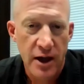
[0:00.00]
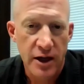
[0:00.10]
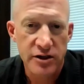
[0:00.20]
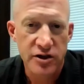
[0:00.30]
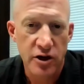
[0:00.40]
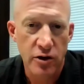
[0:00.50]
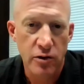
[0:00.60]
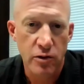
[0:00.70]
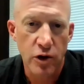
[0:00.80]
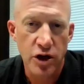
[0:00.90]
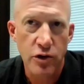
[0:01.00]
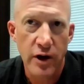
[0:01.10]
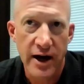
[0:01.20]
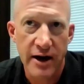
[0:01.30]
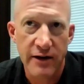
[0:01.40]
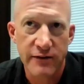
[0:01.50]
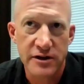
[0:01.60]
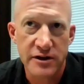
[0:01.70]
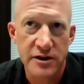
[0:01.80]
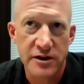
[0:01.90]
And so when you have
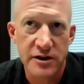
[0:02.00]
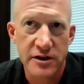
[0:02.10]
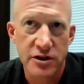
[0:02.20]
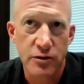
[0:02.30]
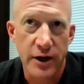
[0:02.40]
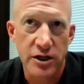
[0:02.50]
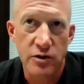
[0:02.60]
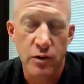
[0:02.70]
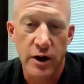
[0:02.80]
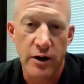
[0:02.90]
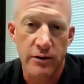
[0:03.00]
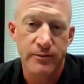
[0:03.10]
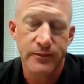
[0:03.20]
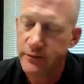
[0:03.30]
a situation where